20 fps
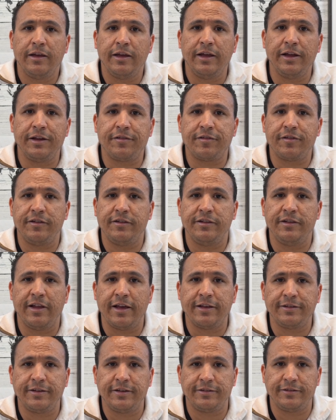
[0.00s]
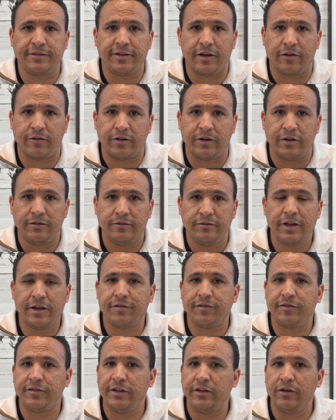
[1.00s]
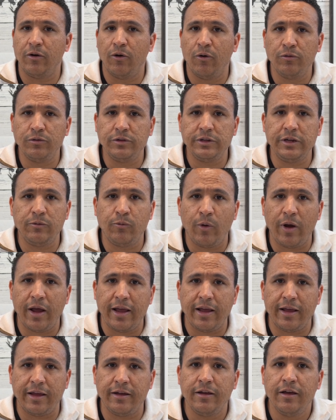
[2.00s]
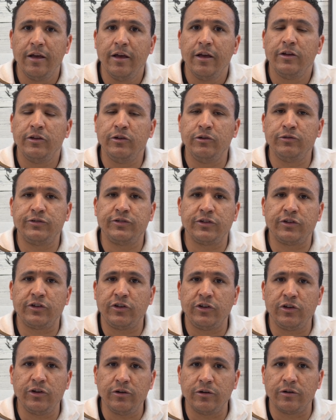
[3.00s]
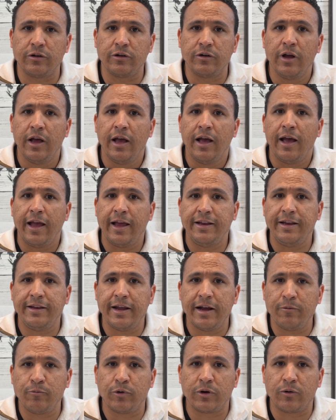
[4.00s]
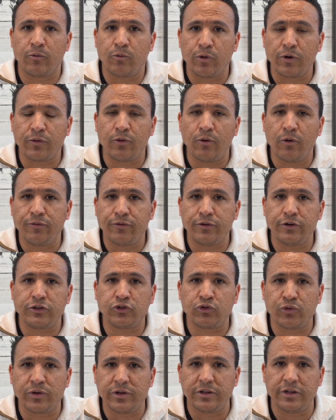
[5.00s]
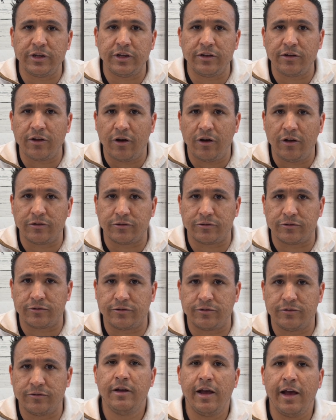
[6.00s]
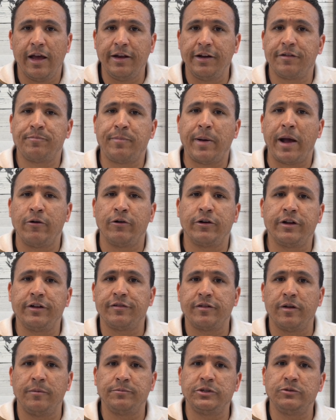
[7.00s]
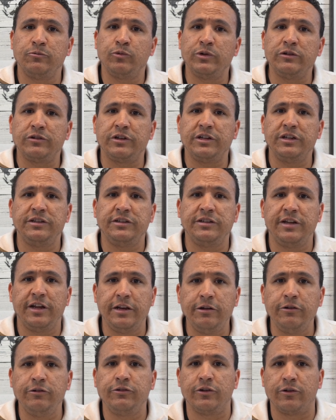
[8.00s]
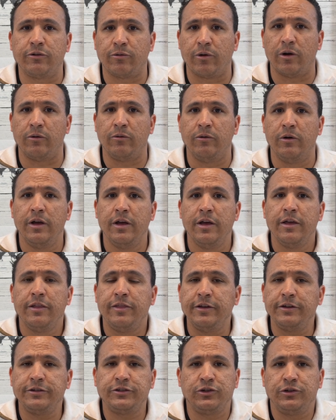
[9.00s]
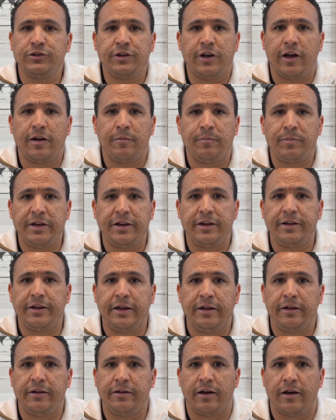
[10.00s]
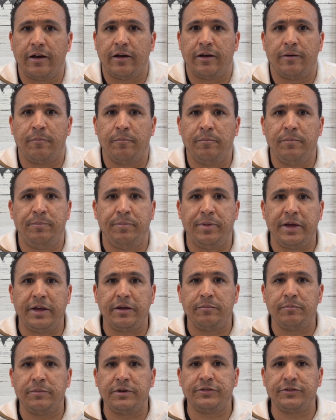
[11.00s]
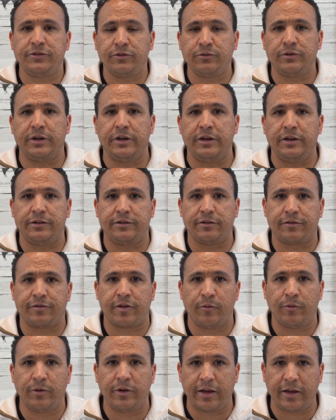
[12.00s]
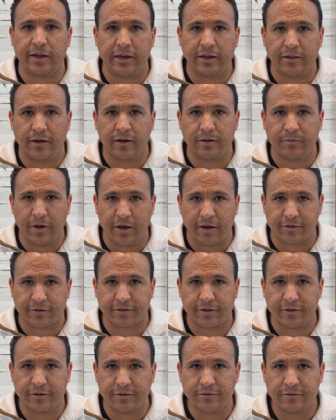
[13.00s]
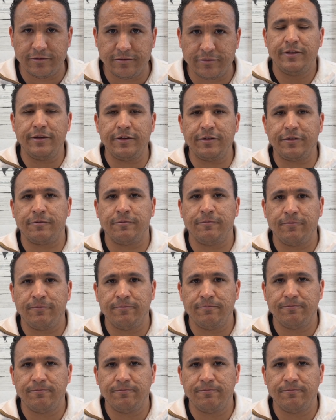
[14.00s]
it's necessary. It's the only way you secure a network worth over $1 trillion. And its power consumption will continue to grow. This should not have been a big mystery to someone like Elon Musk. This